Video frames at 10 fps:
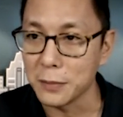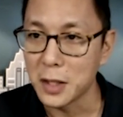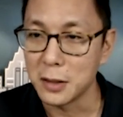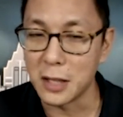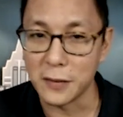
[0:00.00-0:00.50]

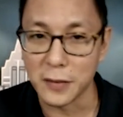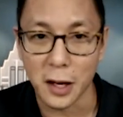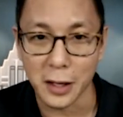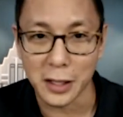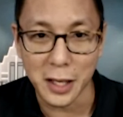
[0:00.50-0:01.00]
David's
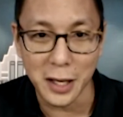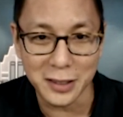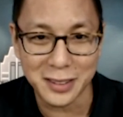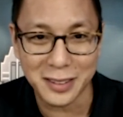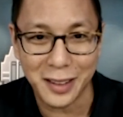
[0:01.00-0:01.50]
nodding
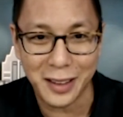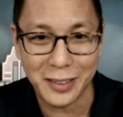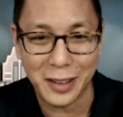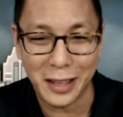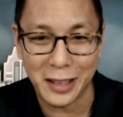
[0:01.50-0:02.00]
yes.
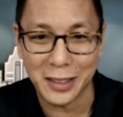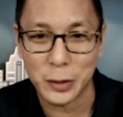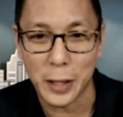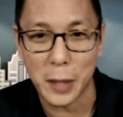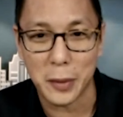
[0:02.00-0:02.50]
Anything to
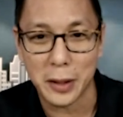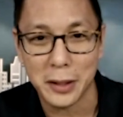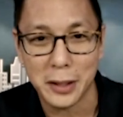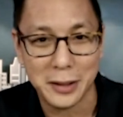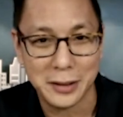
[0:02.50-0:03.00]
elaborate on that?